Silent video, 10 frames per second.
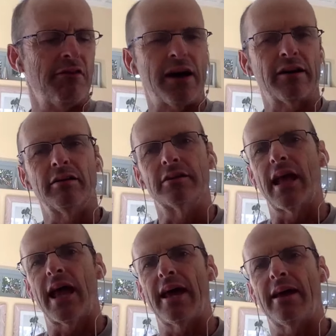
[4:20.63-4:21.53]
final
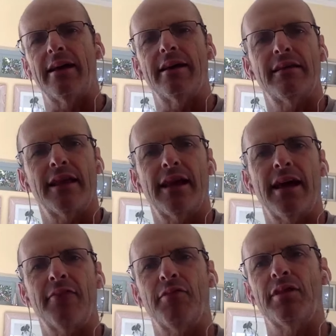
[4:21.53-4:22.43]
day that
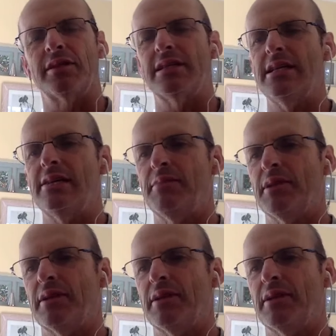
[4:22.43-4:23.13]
I had with the team